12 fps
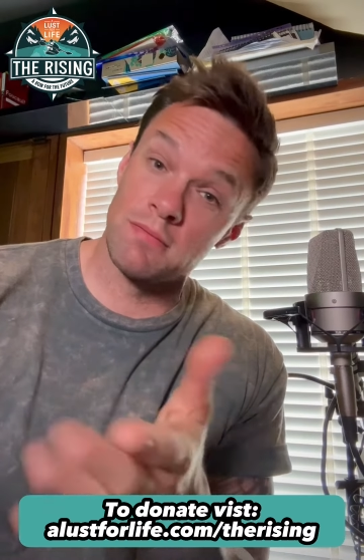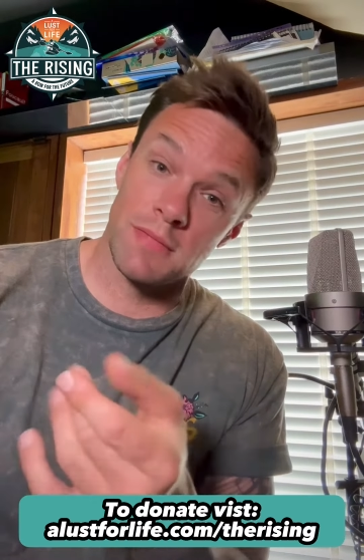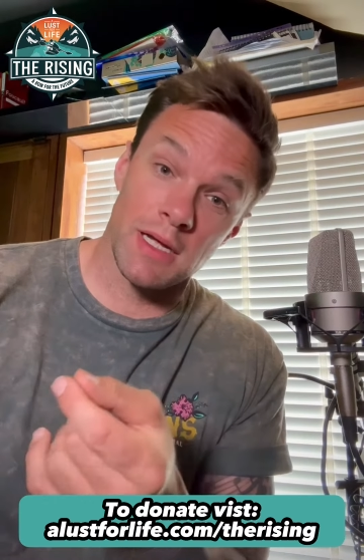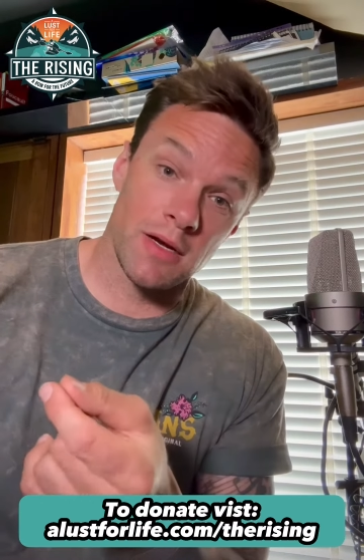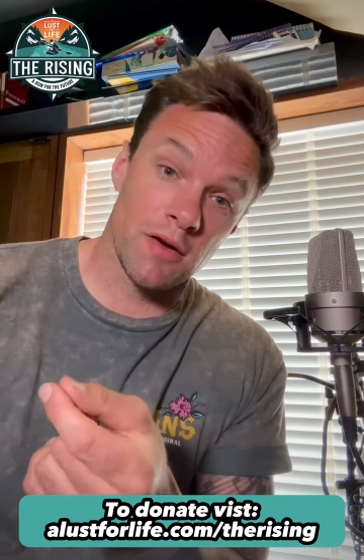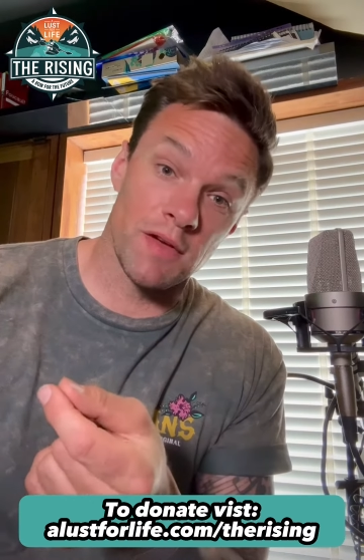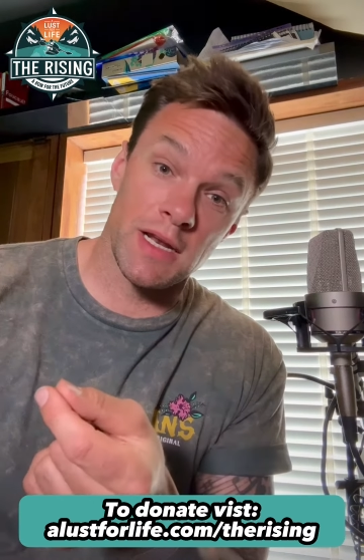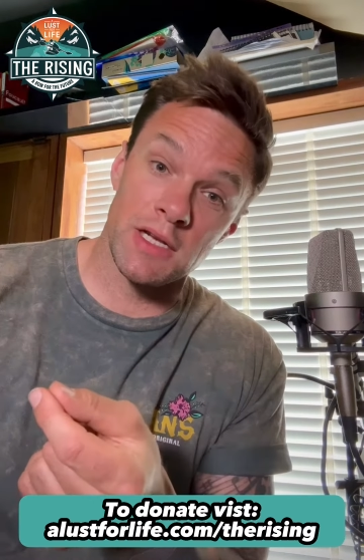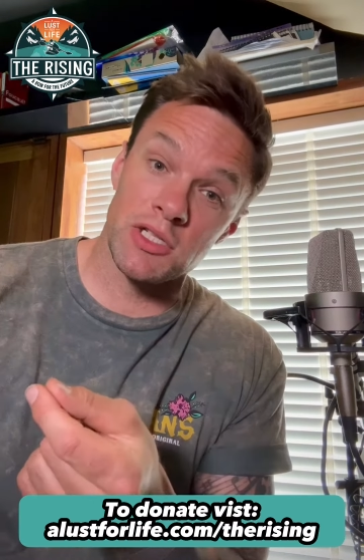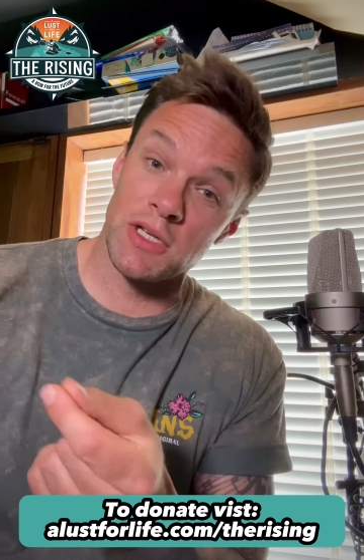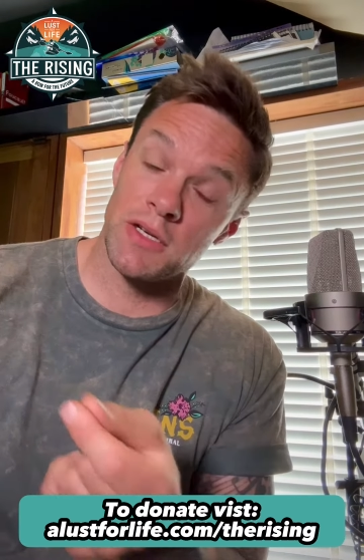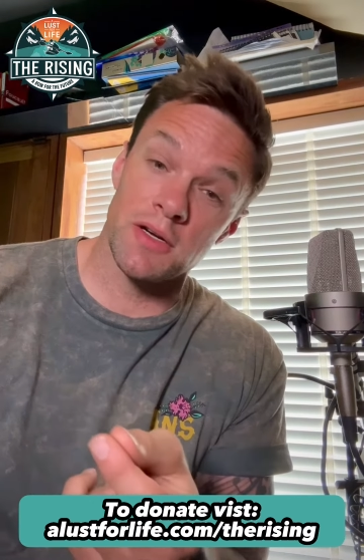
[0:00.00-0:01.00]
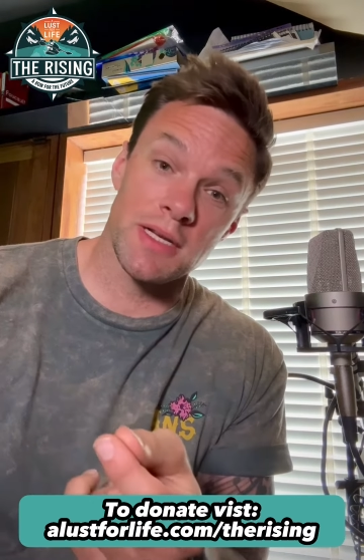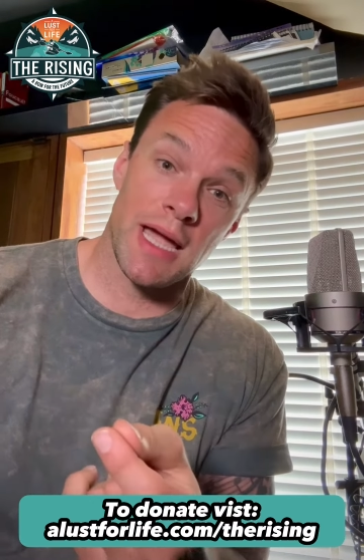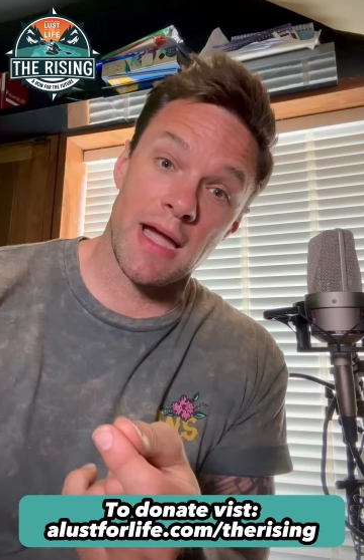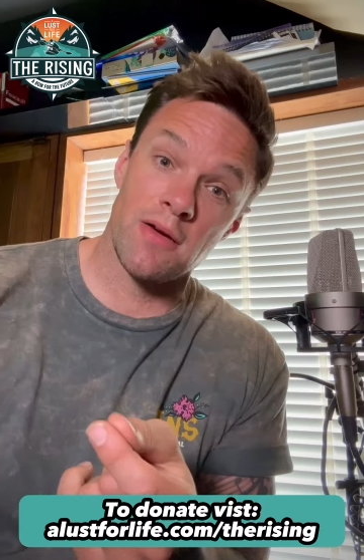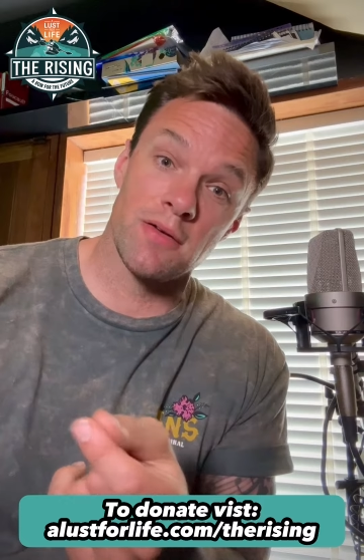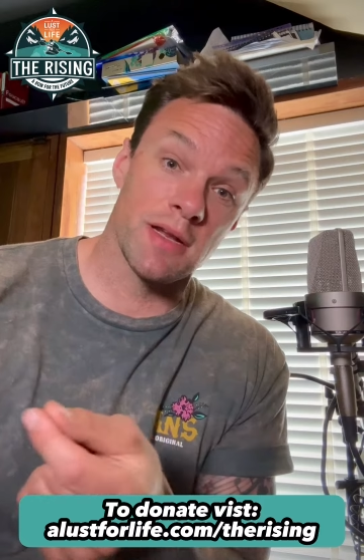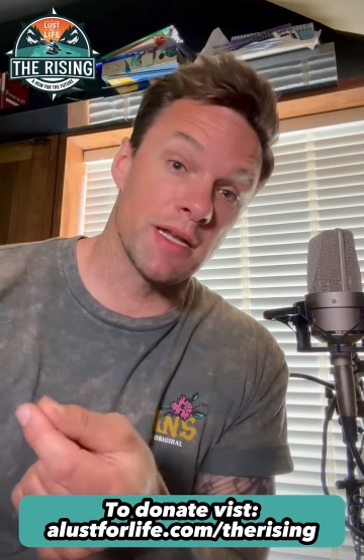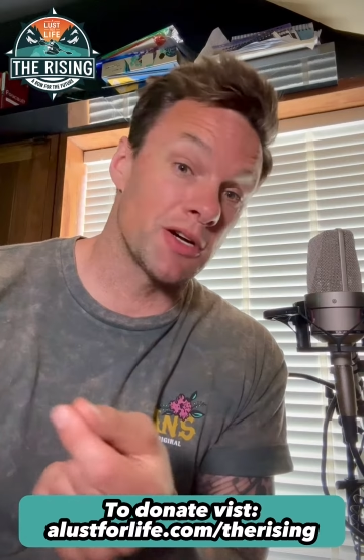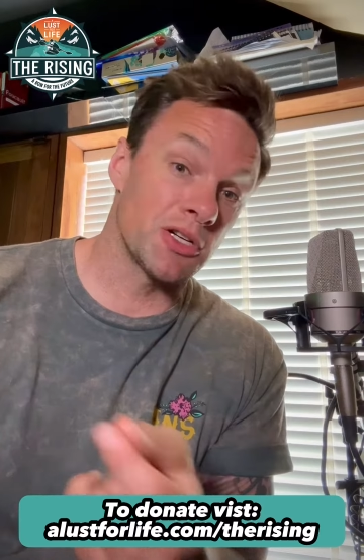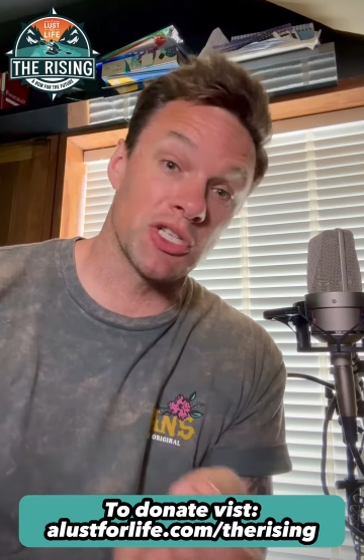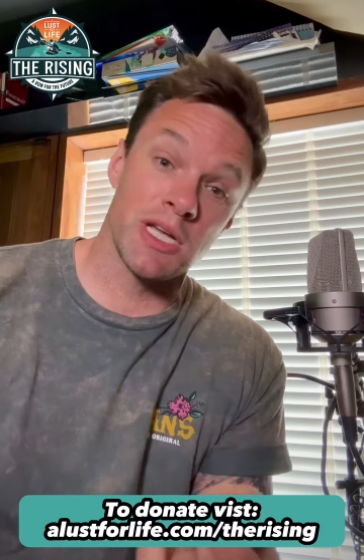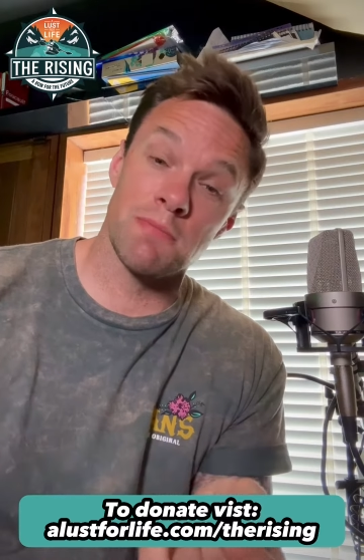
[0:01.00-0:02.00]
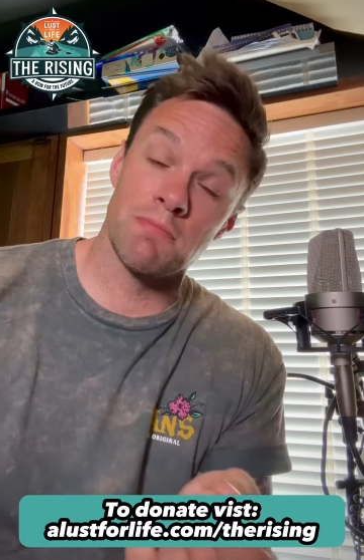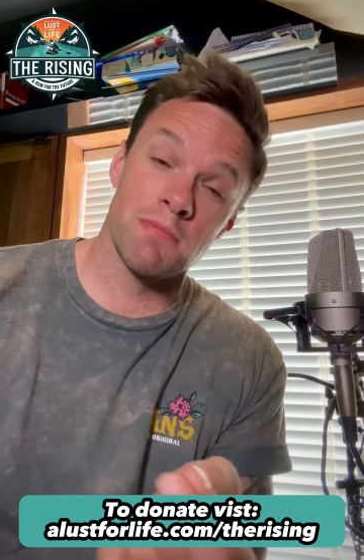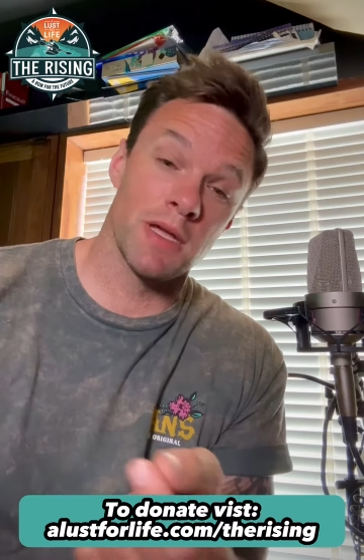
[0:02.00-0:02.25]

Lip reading: in your village, in your town, in your gym,